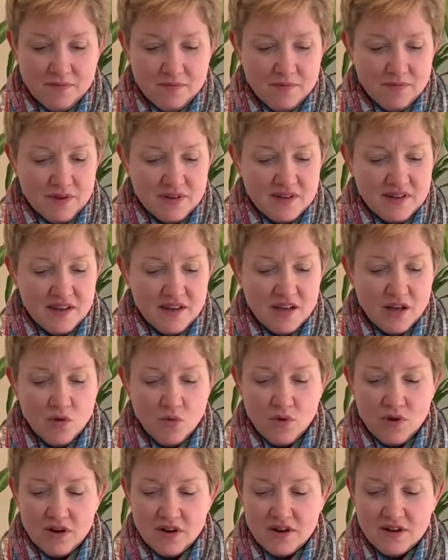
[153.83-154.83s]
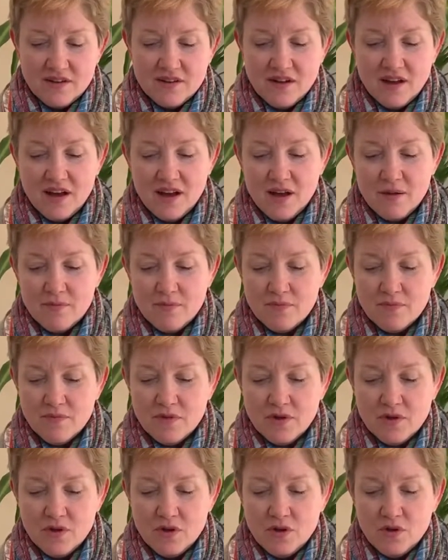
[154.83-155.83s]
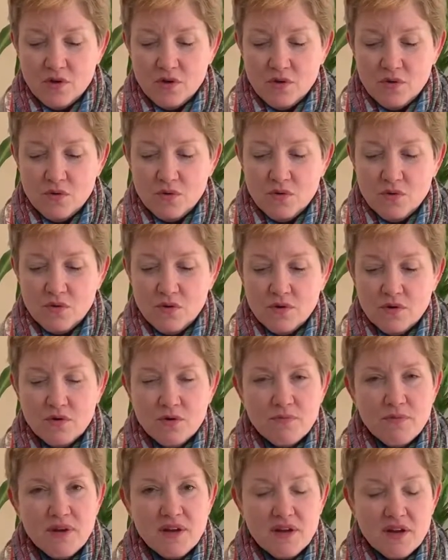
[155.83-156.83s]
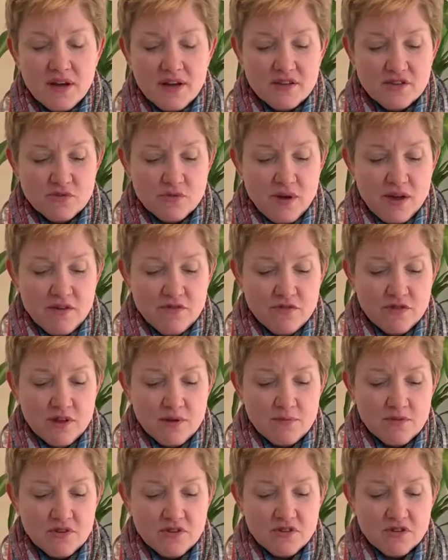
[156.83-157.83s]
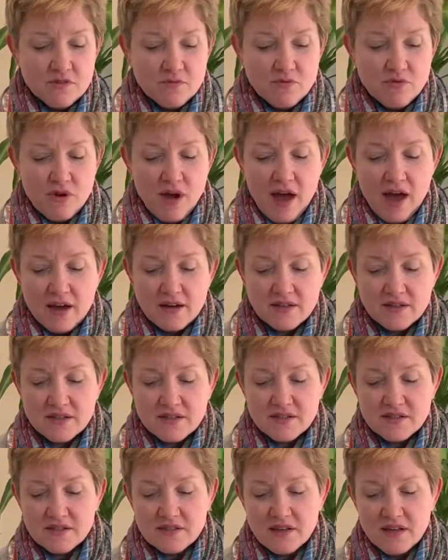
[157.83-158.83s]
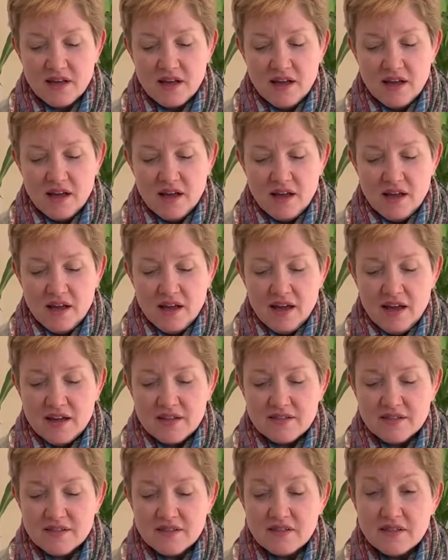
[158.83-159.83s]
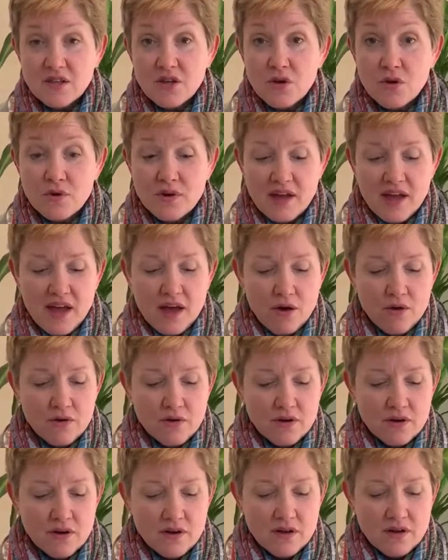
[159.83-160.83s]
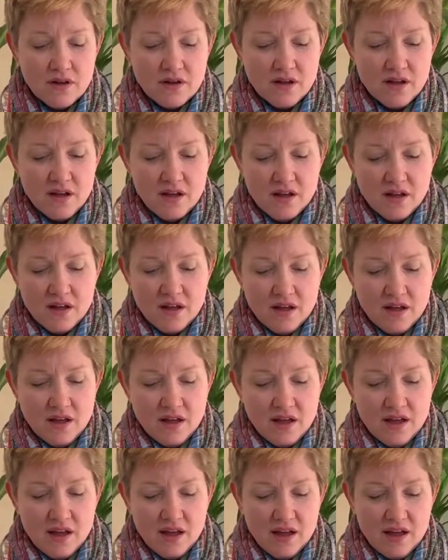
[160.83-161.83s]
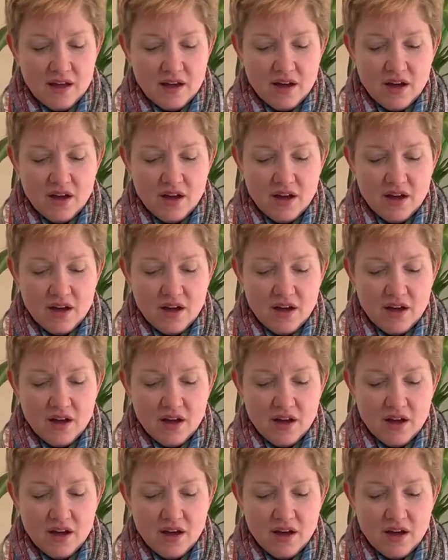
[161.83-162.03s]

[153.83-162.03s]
But taking one at a time would be a nice way for them to just practice and slow down and